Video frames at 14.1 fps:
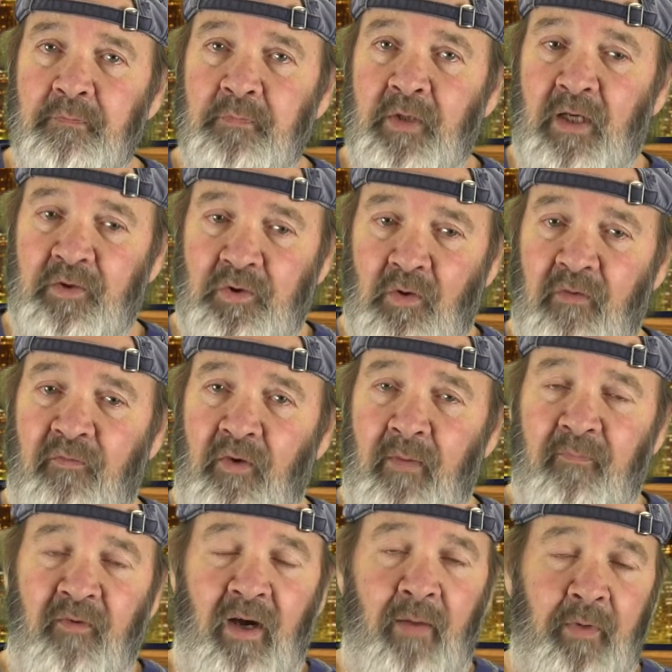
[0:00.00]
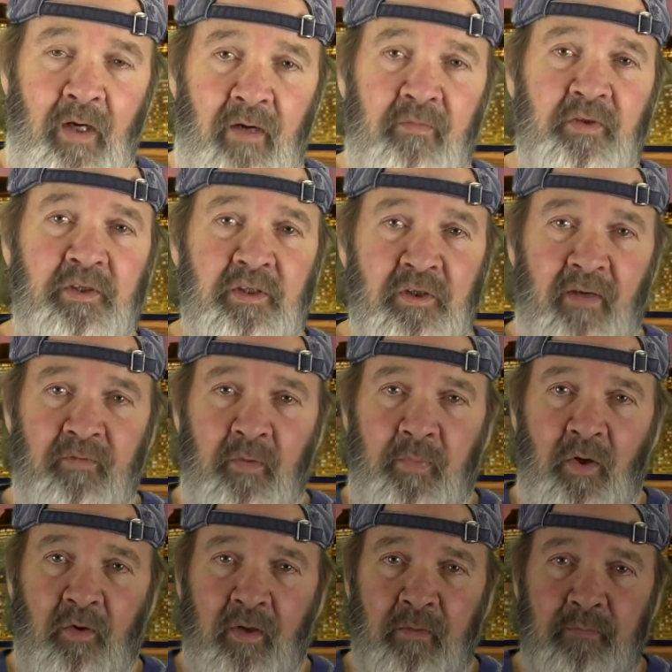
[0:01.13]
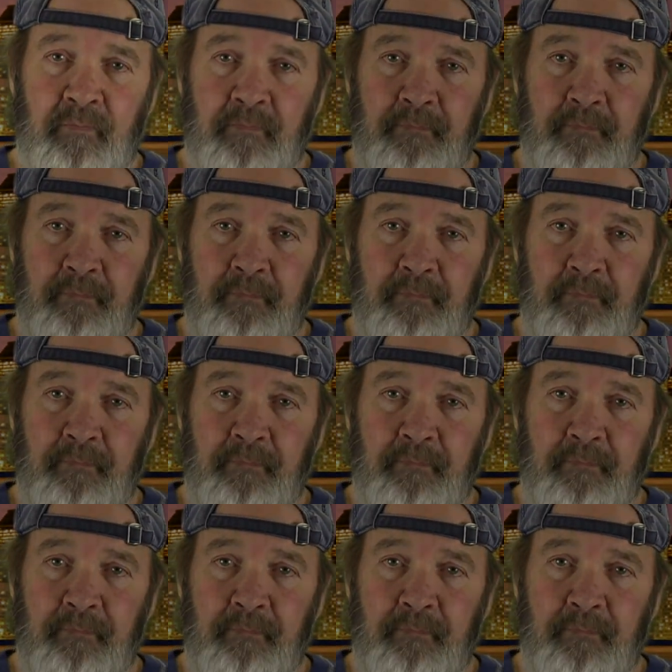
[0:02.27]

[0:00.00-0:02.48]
Catch you on a flip-flop. Elvis has left the building.